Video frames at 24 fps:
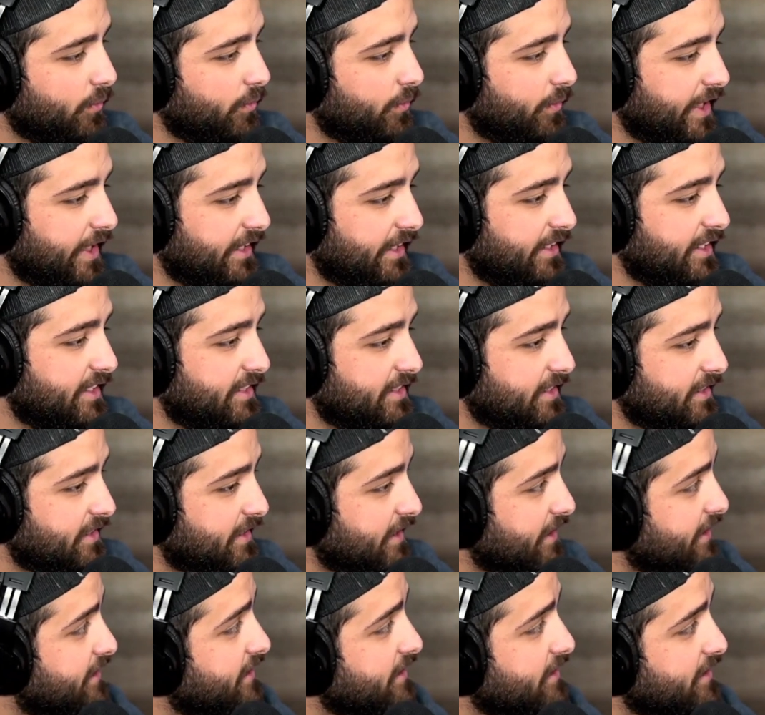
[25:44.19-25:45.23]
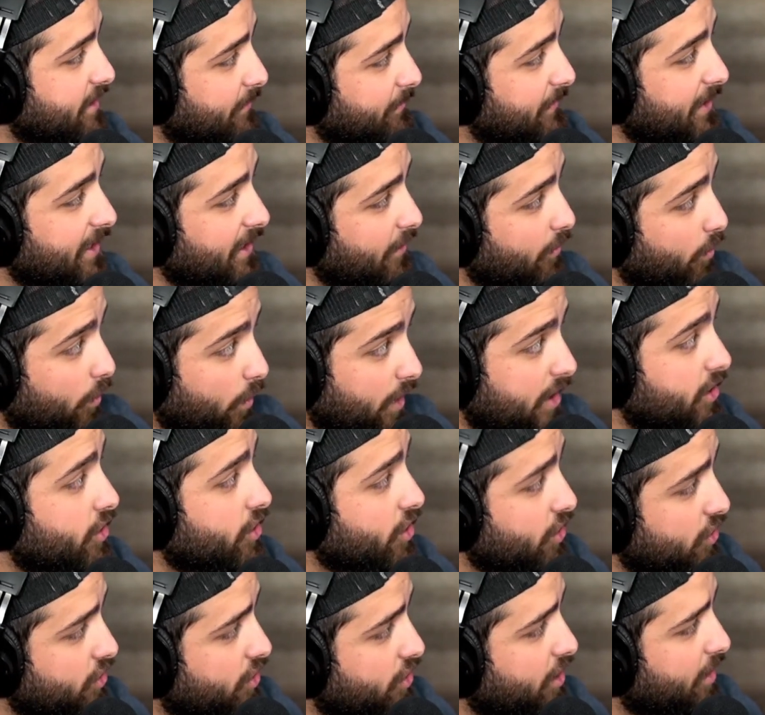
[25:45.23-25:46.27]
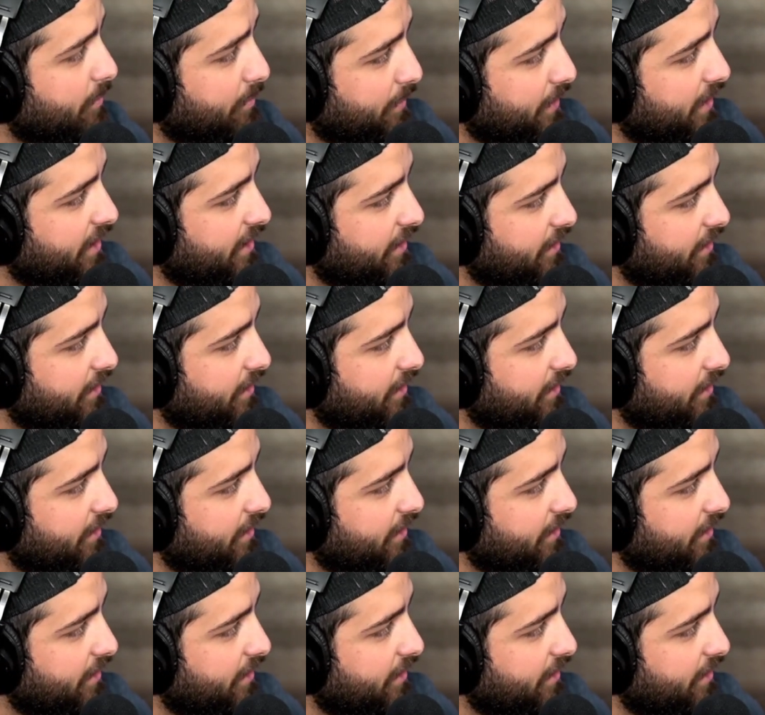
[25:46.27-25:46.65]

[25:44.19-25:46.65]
Like this is something that we should jump on.